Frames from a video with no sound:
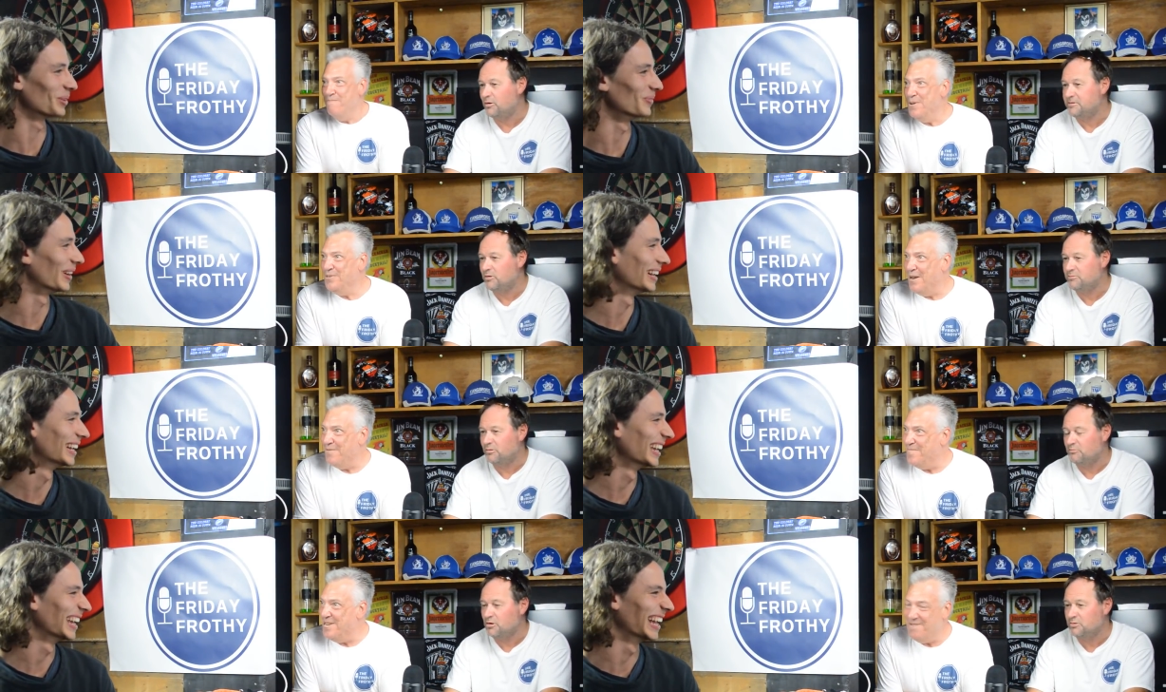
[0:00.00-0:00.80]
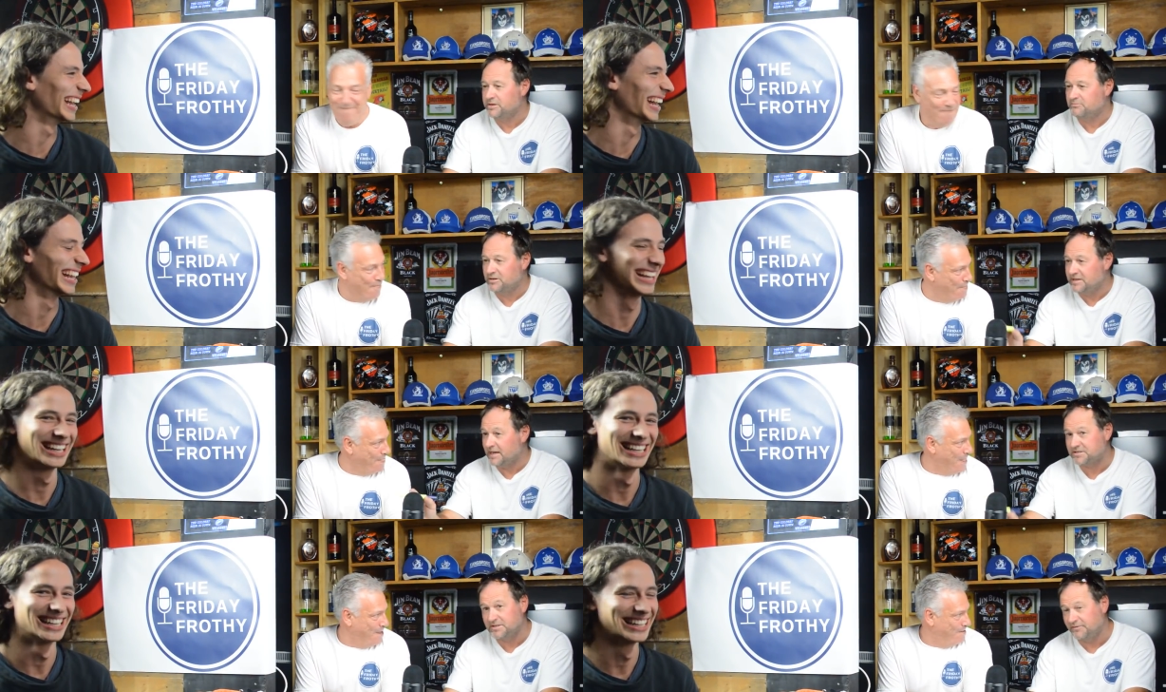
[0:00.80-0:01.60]
Speaker 1: We, we, we, we,
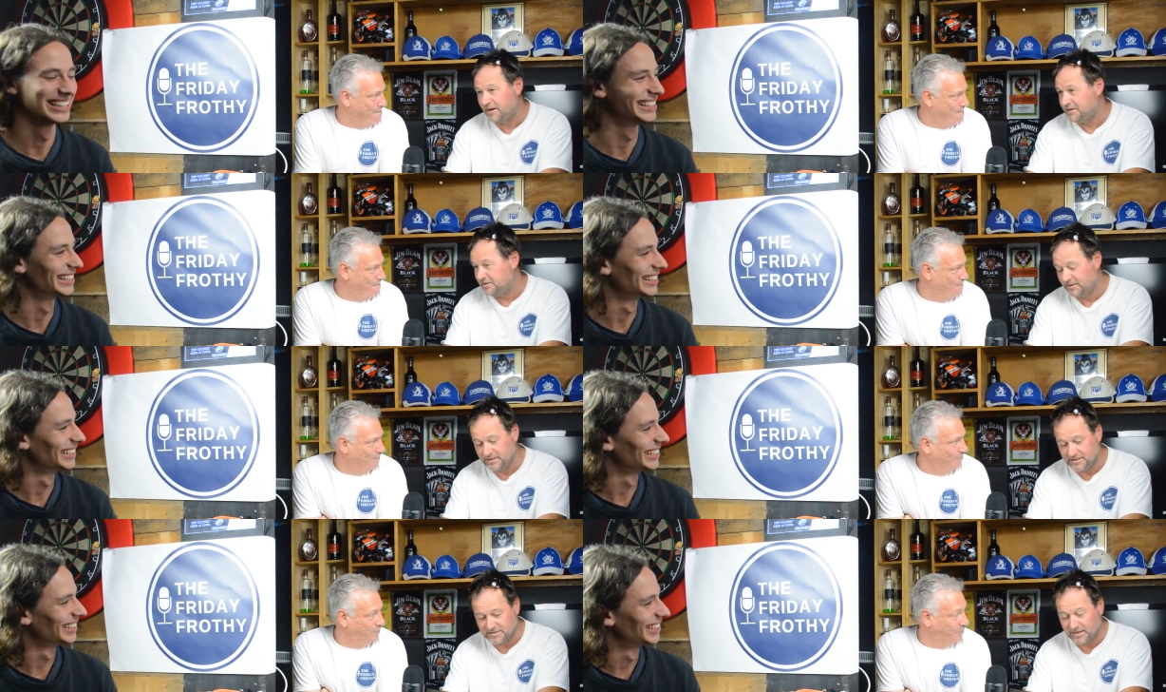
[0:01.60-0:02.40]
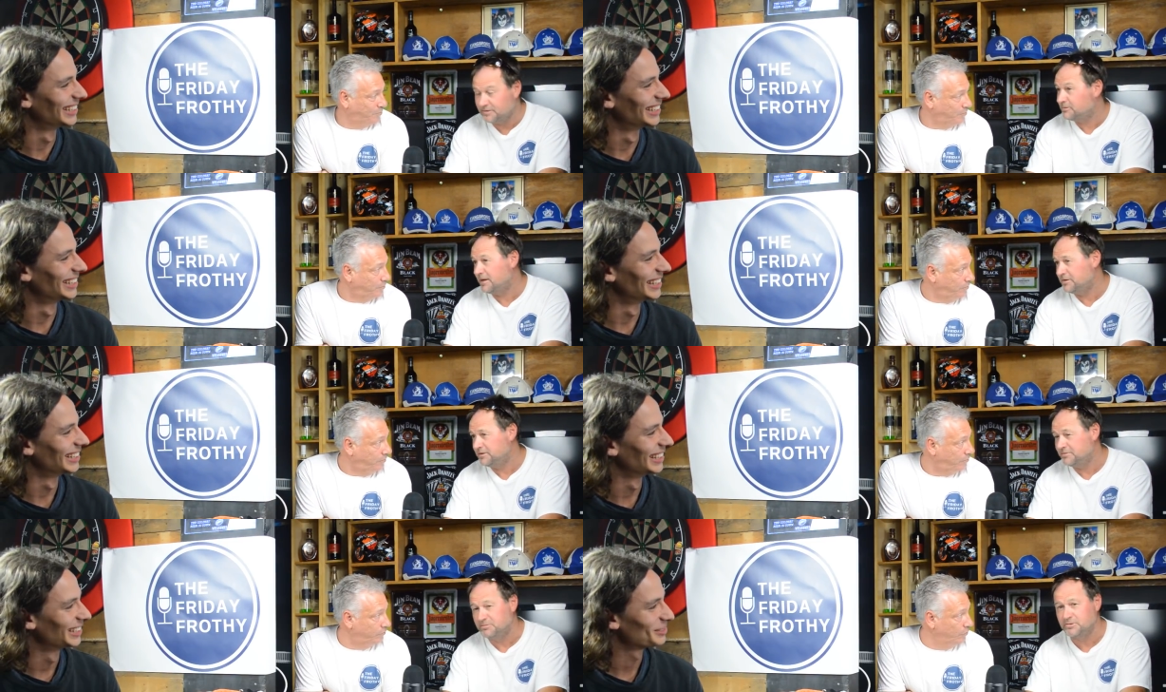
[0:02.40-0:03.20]
actually, the funny thing is, Alec, we don't
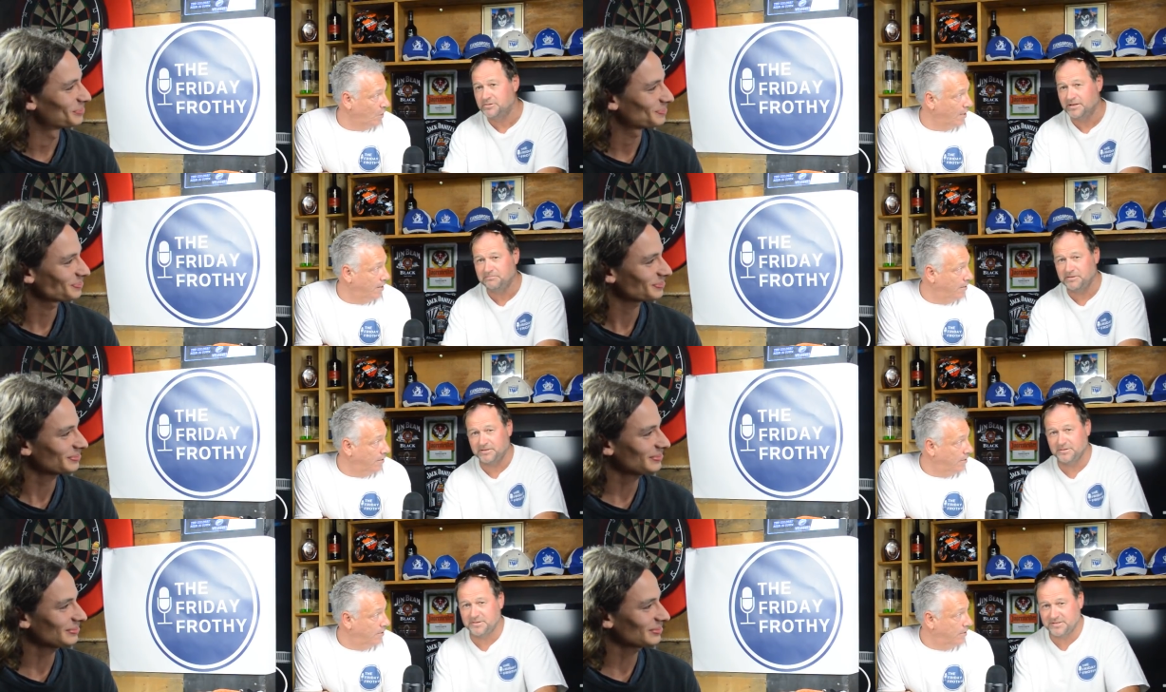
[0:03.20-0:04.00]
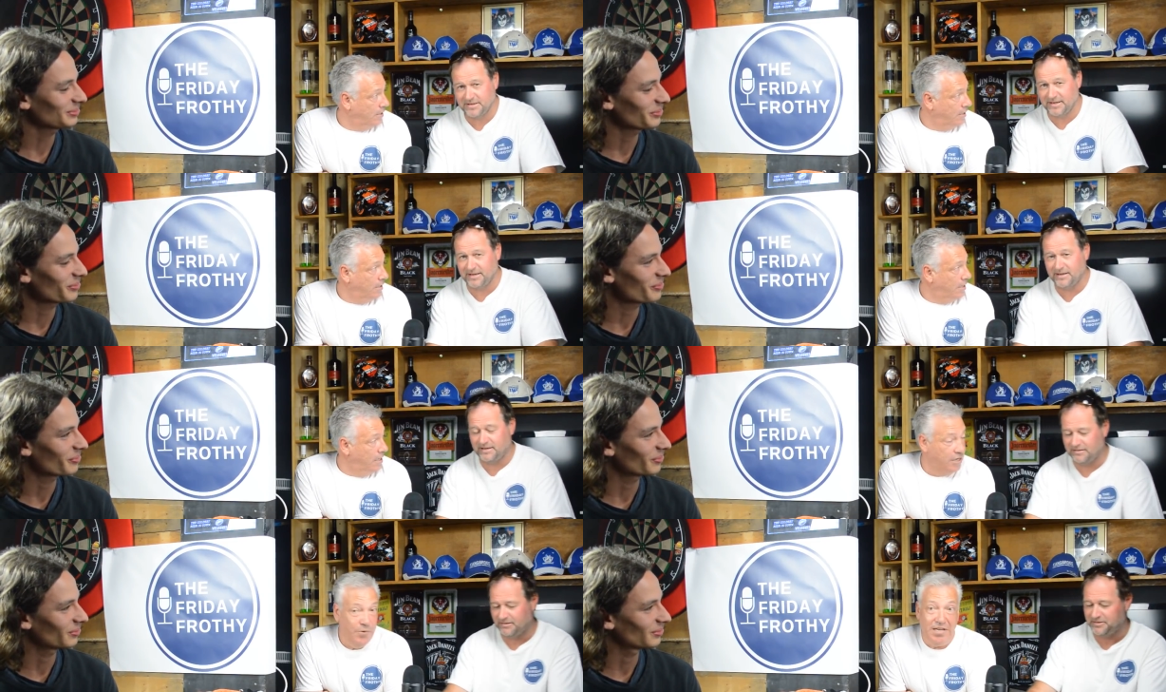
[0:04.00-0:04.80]
need to build you up because
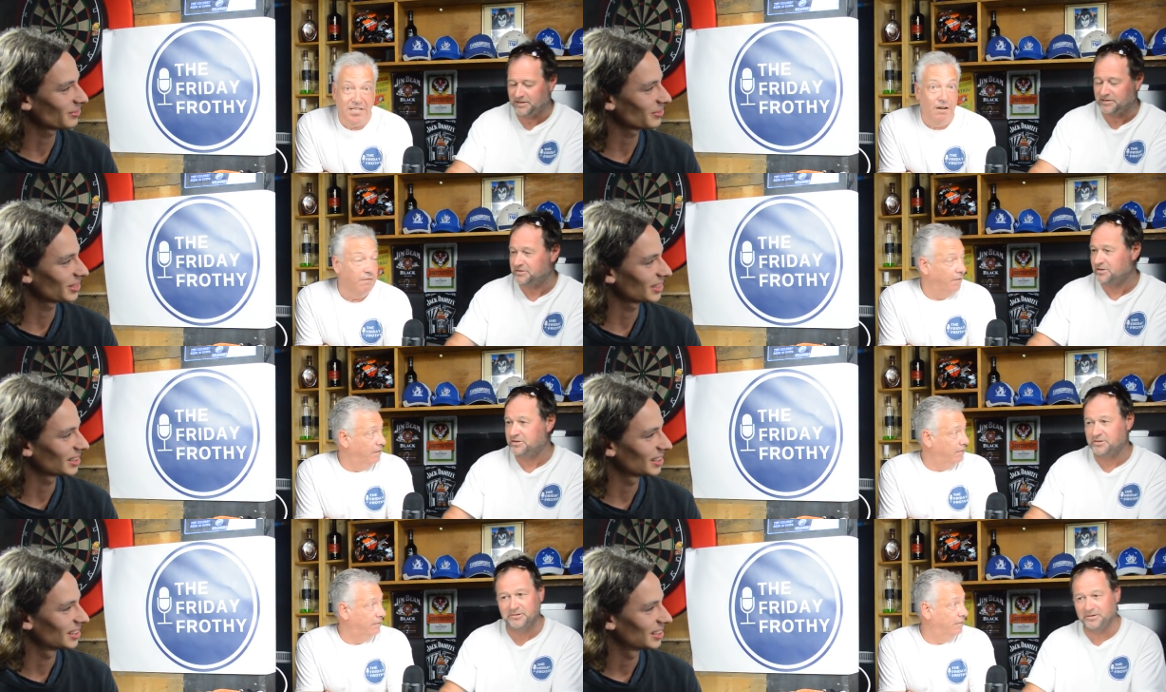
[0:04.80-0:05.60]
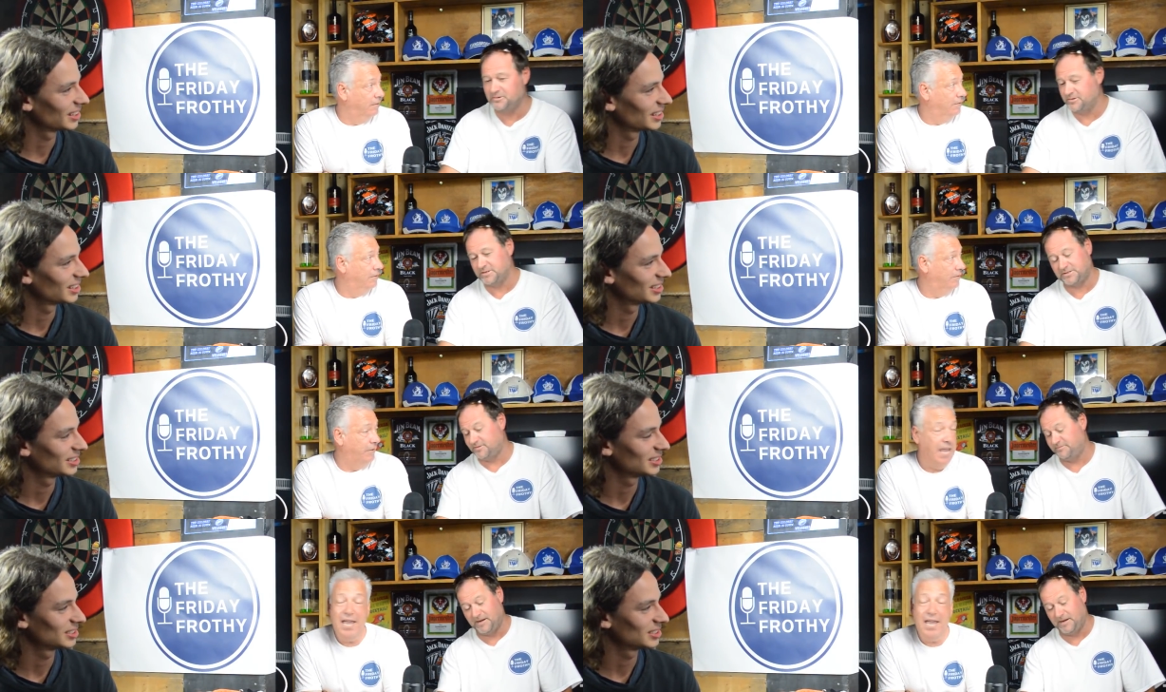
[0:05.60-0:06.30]
uh, you're, doing it you're doing it all yourself.